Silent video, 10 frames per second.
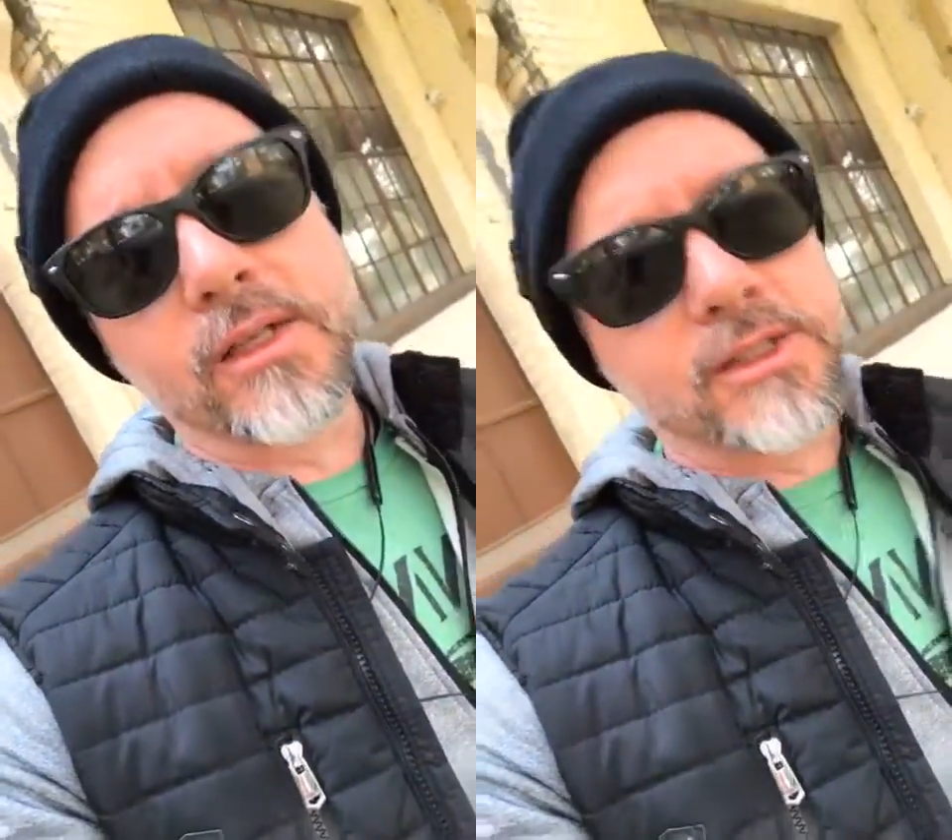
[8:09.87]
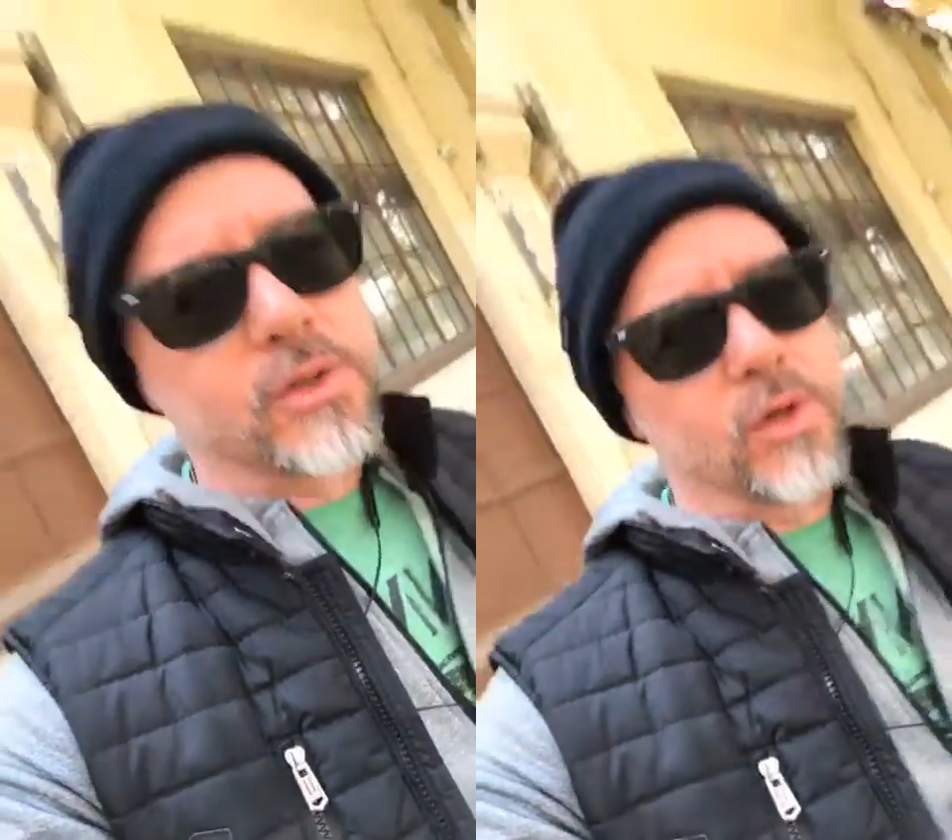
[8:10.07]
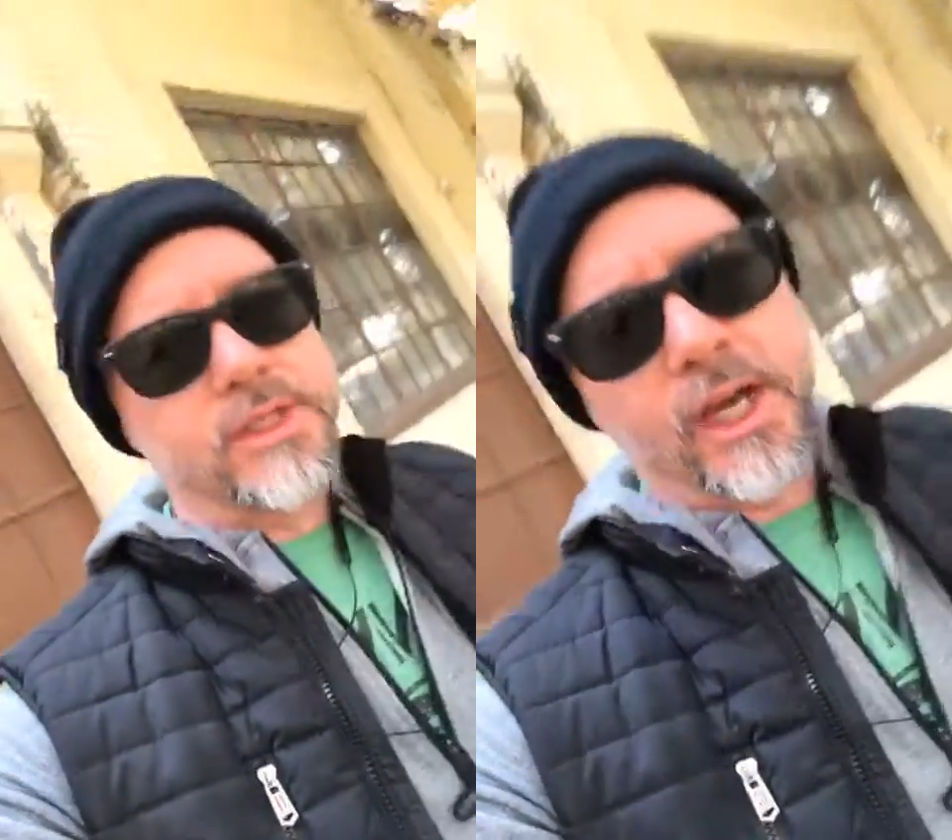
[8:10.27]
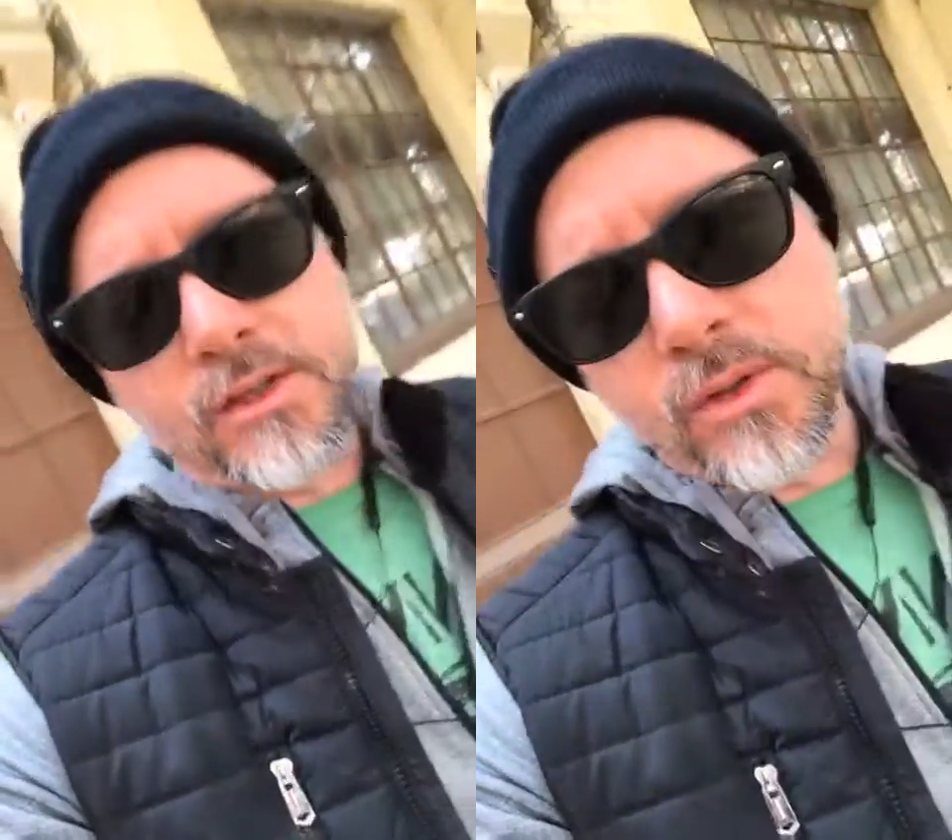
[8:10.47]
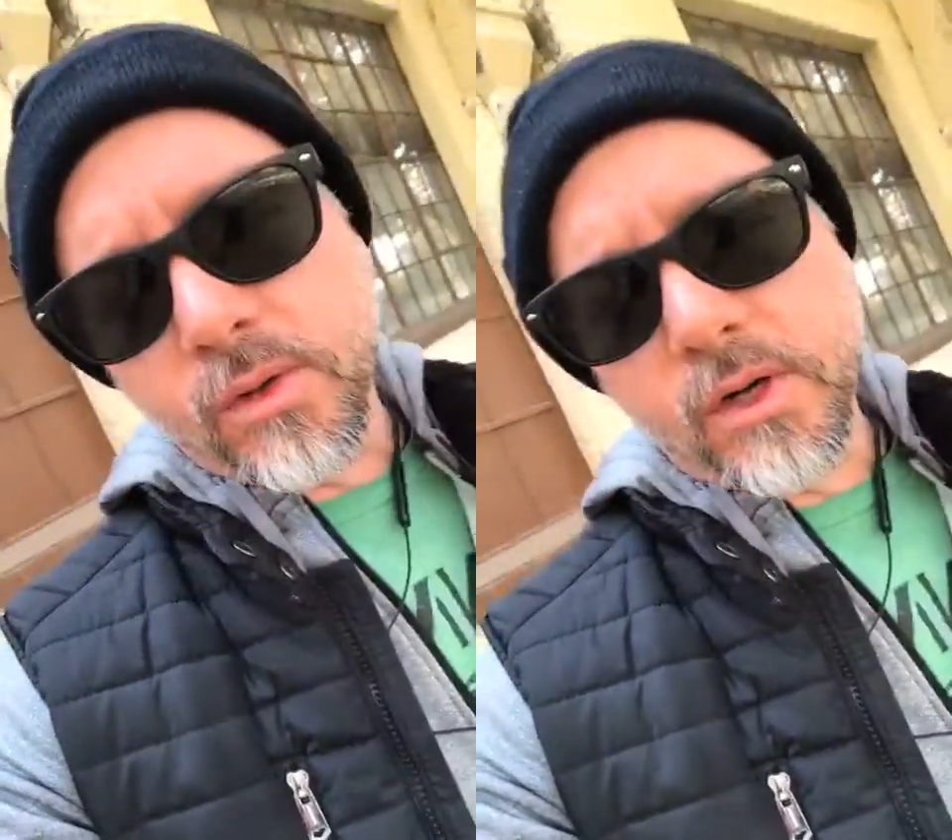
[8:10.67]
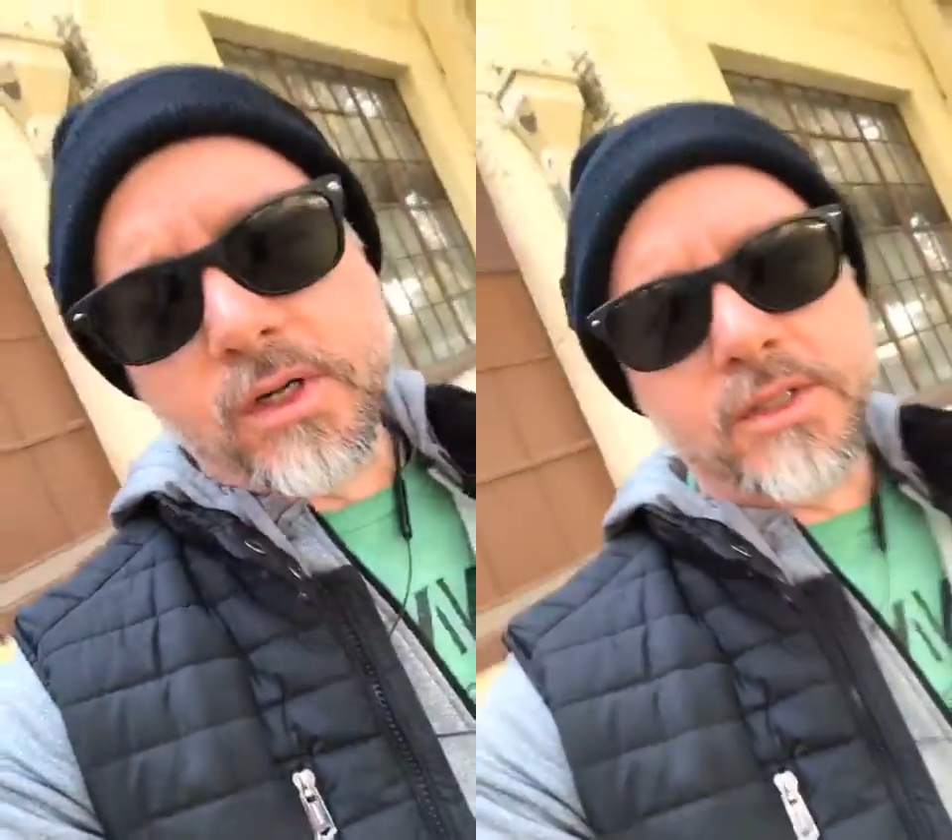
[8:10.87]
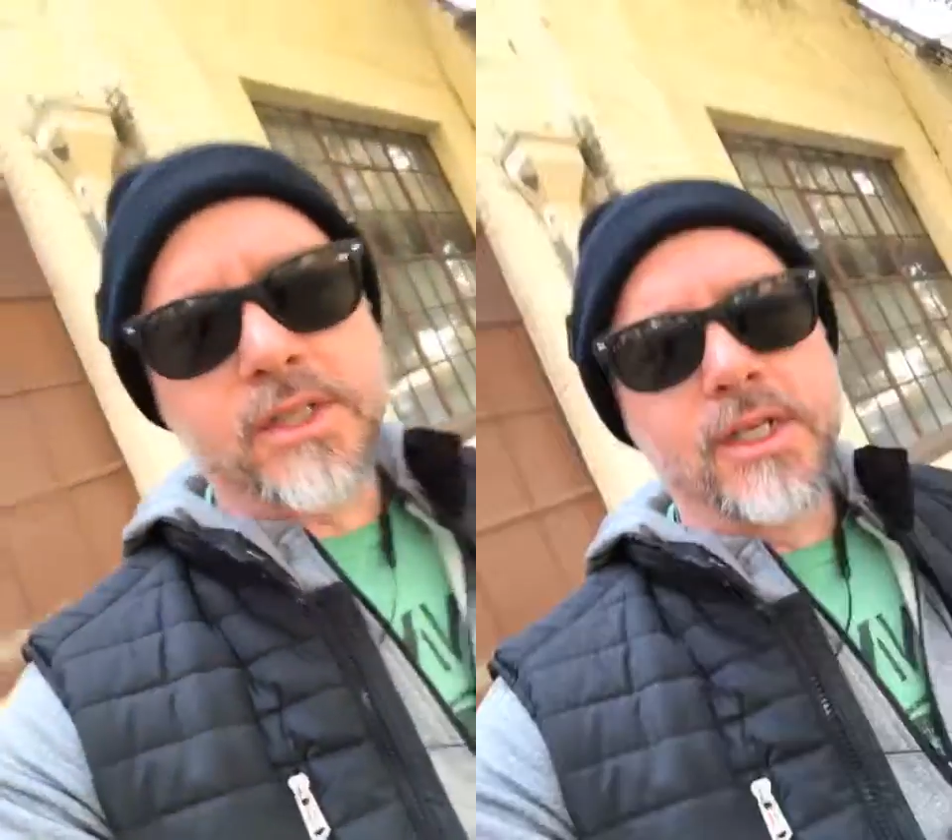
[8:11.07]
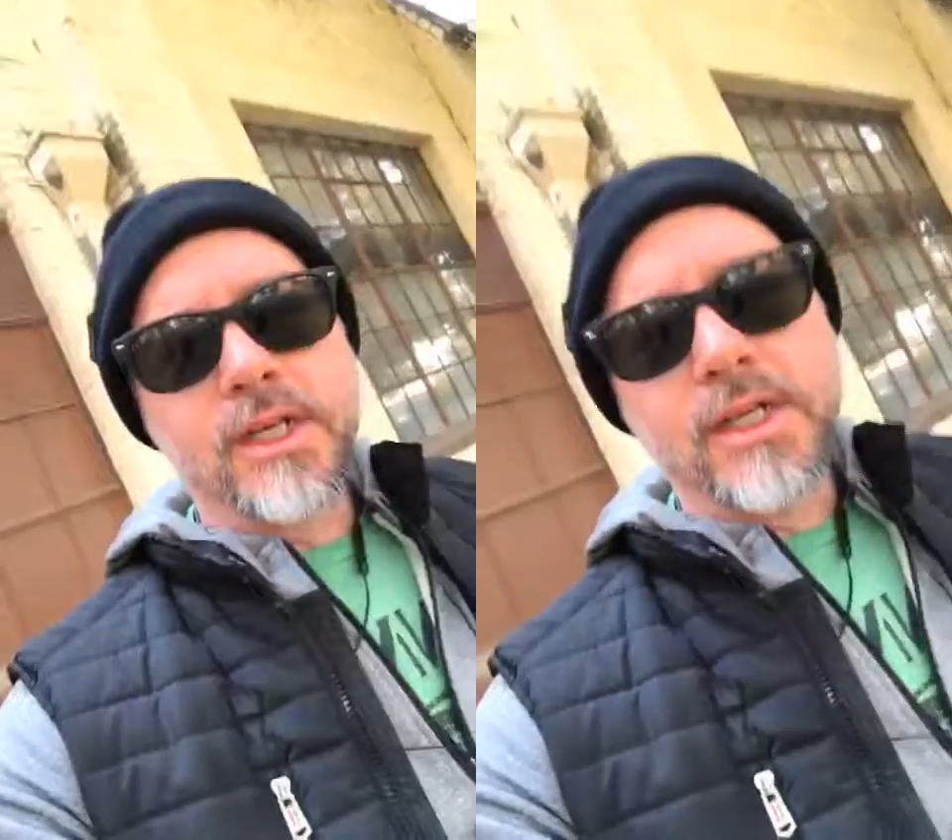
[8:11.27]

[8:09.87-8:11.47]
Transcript: It's cool. It's outdoors.